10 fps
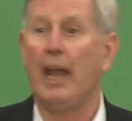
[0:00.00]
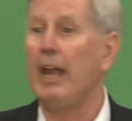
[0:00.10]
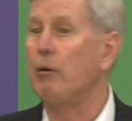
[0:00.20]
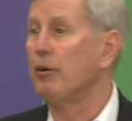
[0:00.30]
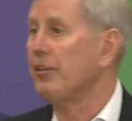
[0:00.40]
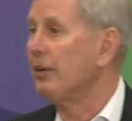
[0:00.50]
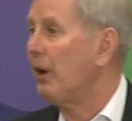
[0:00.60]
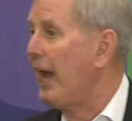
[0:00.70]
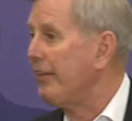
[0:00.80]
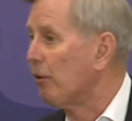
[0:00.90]
He
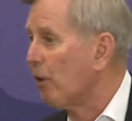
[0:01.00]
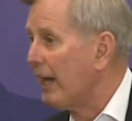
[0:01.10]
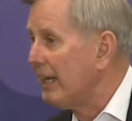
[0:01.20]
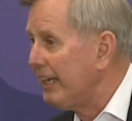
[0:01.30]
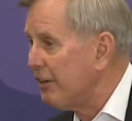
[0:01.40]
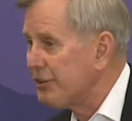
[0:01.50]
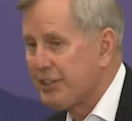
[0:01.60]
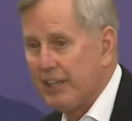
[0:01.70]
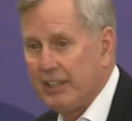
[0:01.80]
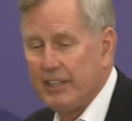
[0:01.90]
had the right leaders
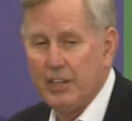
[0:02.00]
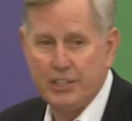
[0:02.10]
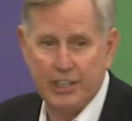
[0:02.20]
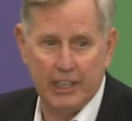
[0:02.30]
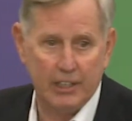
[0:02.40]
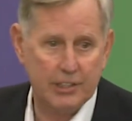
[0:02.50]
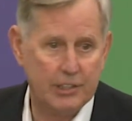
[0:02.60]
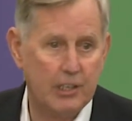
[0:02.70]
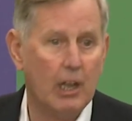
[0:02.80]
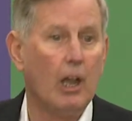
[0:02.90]
sitting in the seats.